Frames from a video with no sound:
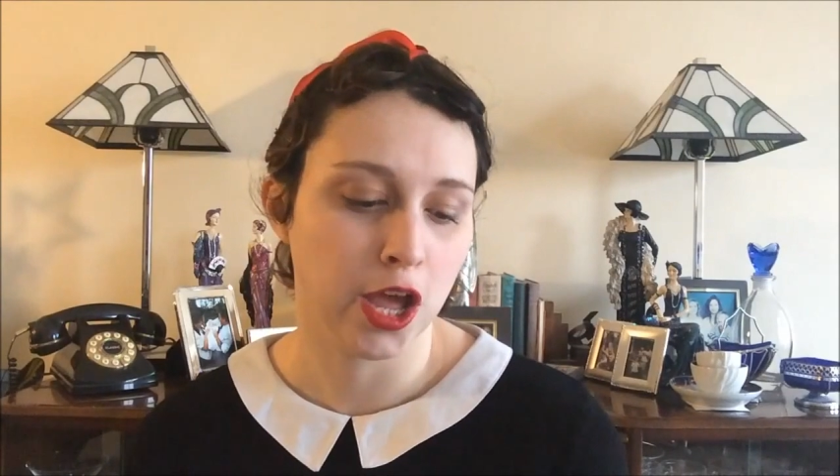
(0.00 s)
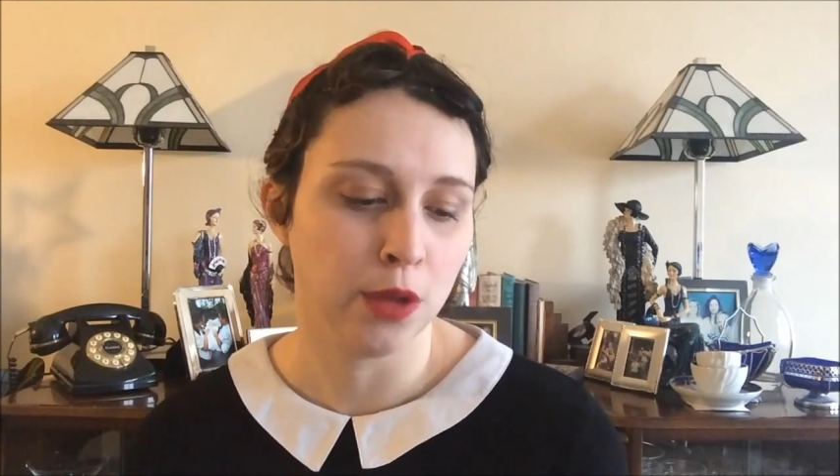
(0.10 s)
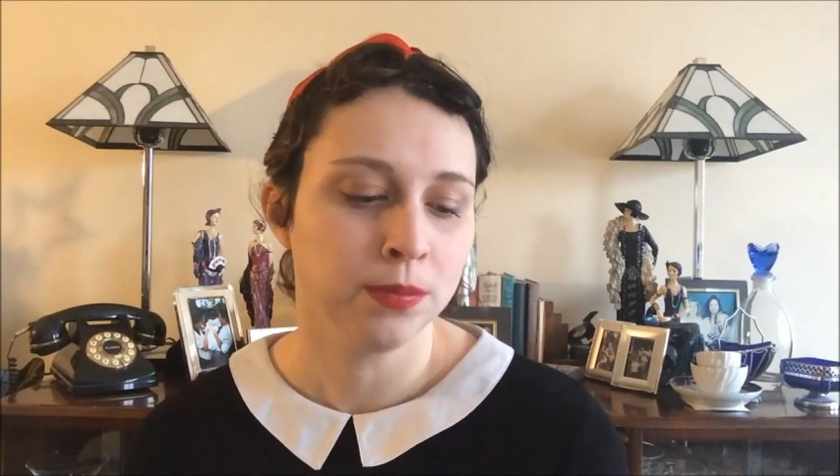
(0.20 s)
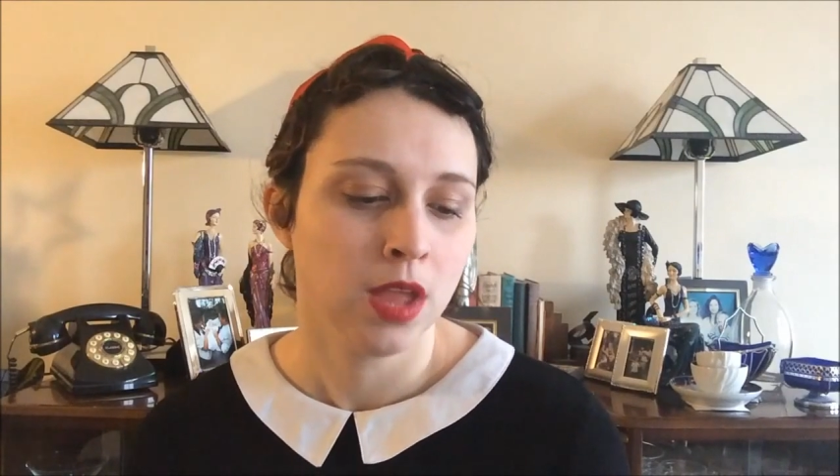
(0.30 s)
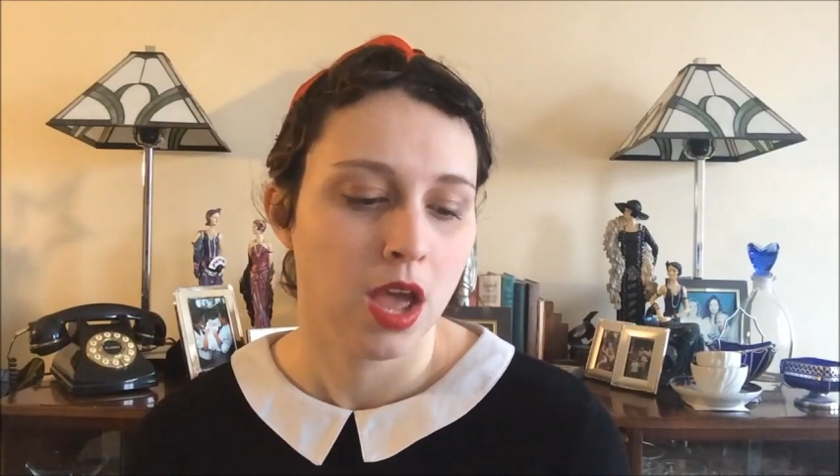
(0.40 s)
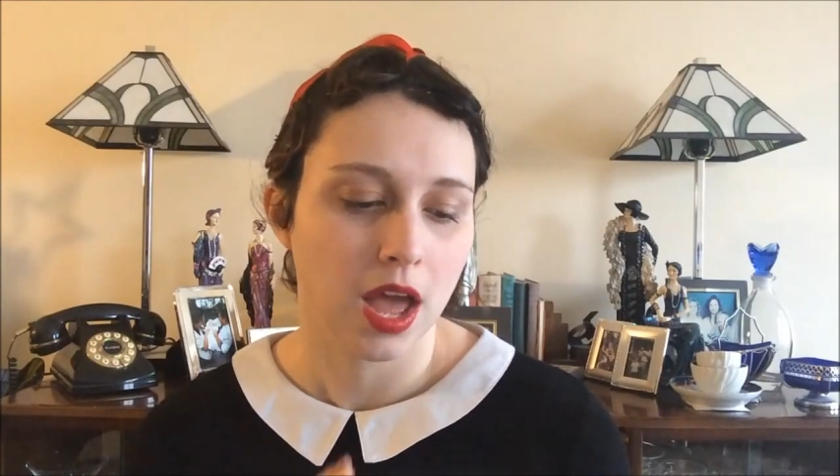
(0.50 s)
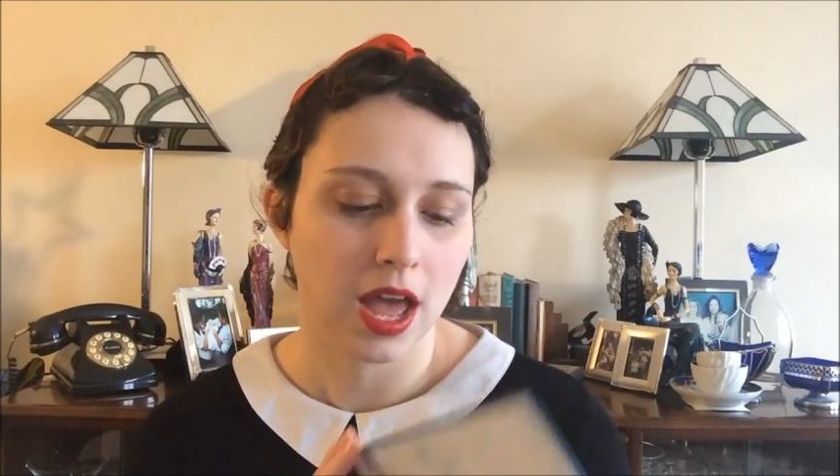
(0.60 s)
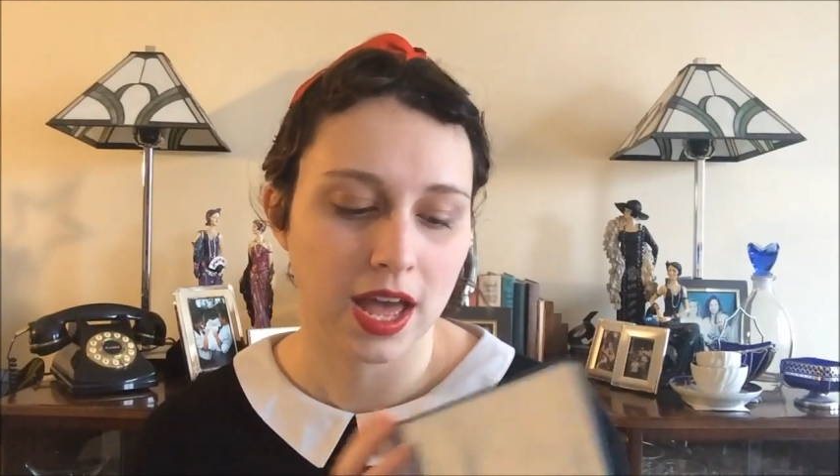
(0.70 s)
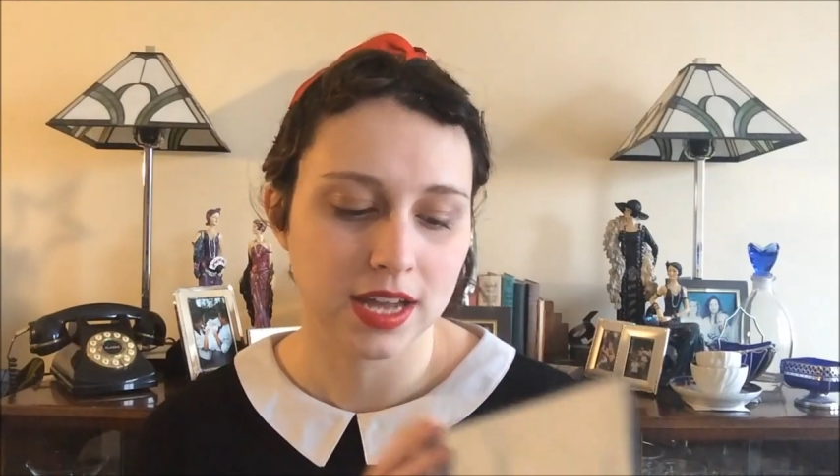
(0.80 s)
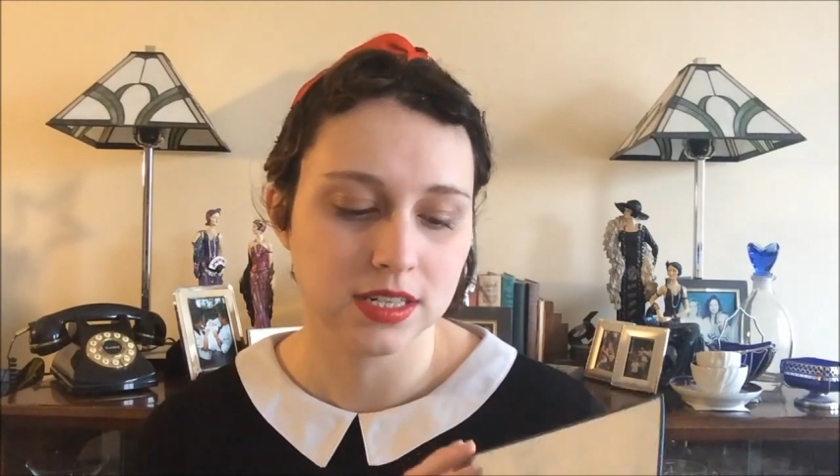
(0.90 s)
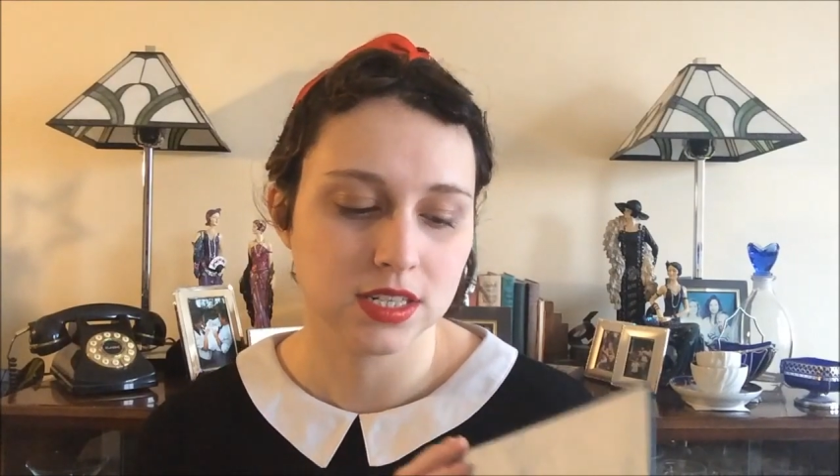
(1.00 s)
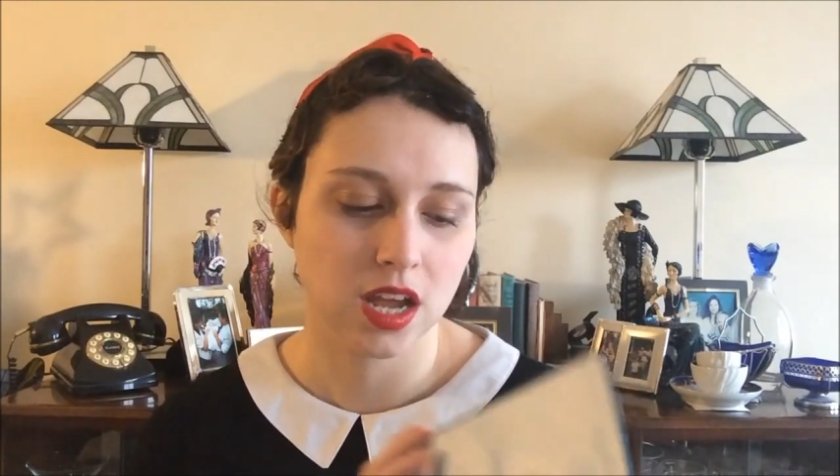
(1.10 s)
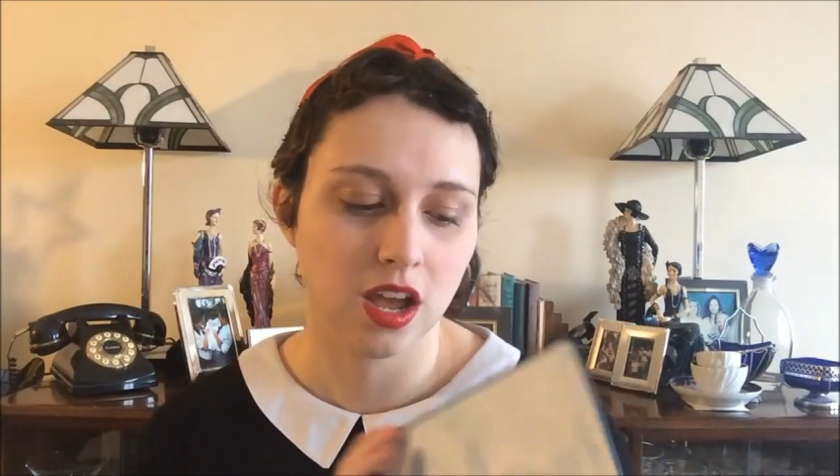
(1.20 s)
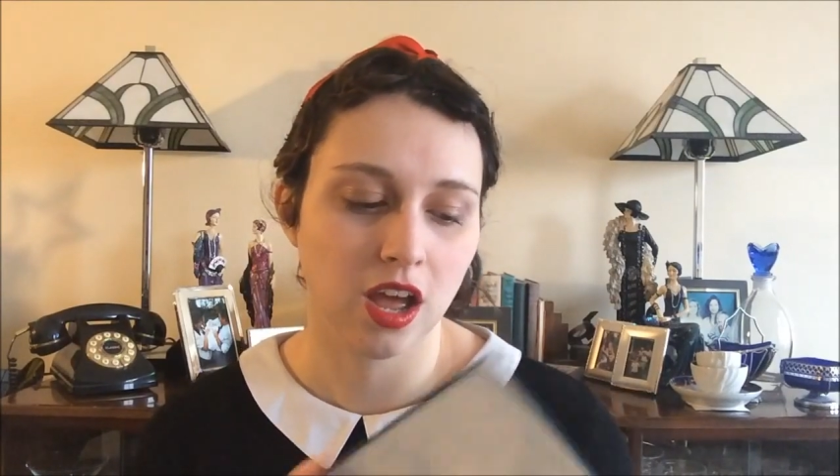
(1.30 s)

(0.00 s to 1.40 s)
ago, and